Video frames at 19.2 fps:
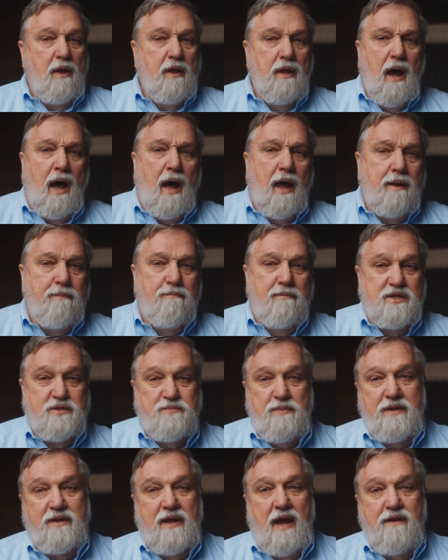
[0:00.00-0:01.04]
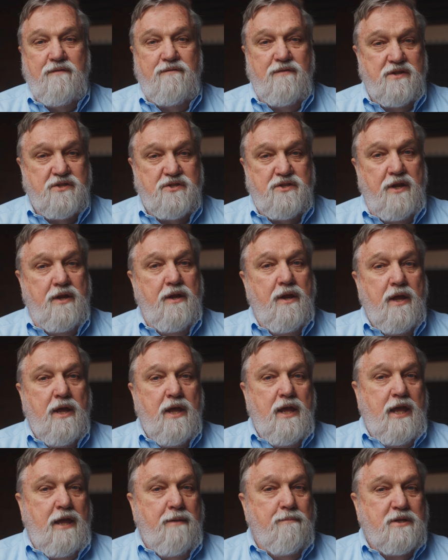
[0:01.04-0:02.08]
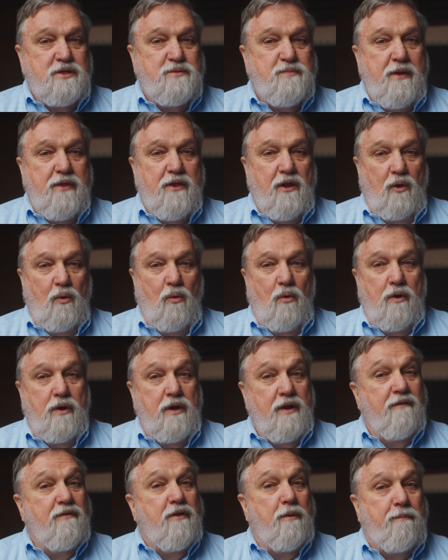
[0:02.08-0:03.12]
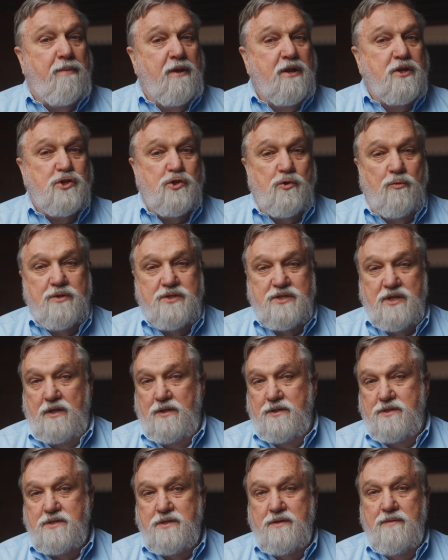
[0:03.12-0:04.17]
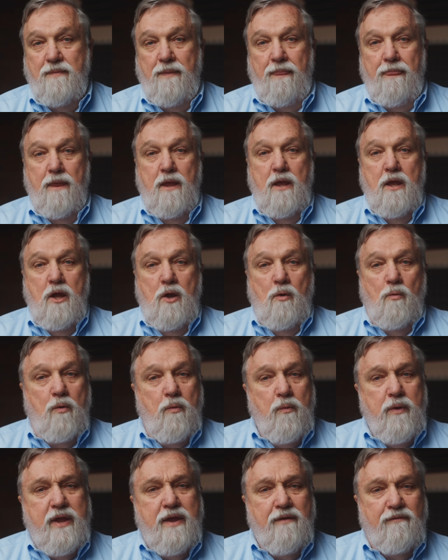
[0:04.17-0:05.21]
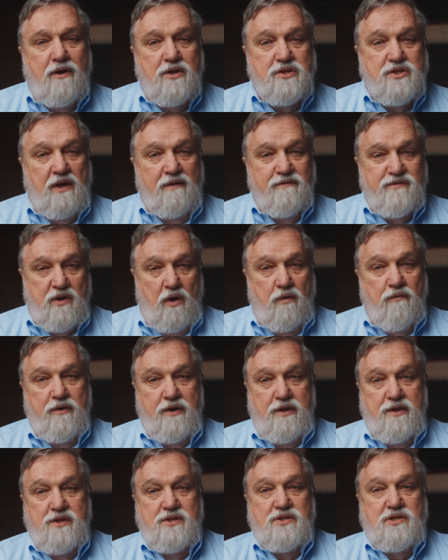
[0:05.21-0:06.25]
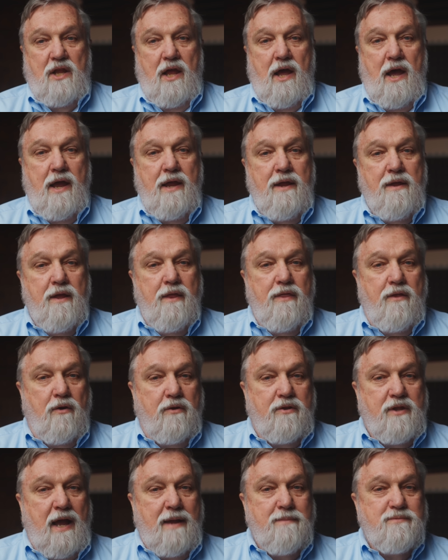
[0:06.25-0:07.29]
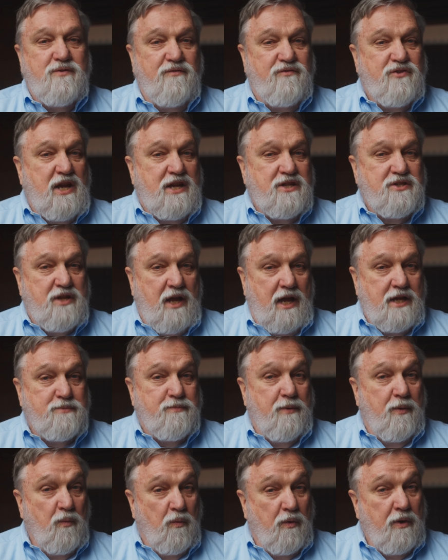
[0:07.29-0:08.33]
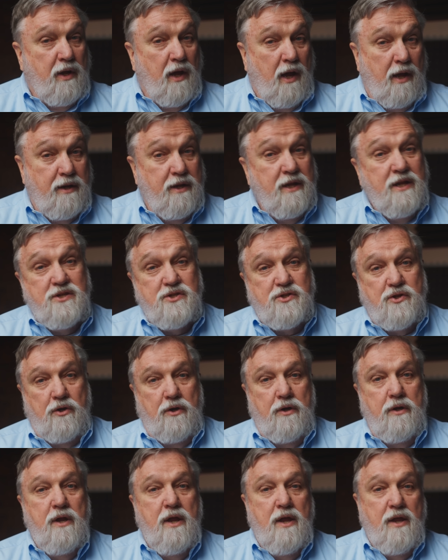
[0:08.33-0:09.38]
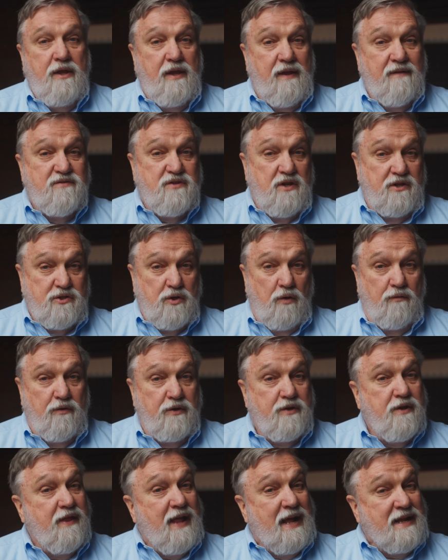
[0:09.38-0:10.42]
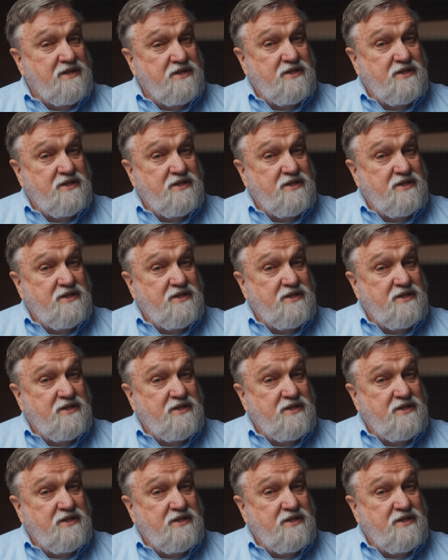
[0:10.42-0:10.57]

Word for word: God must be tight-fisted. He must be the Lord of the pinched results. When we give ourselves over to this lie, there are times of chastisement when God in his turn gives us over to that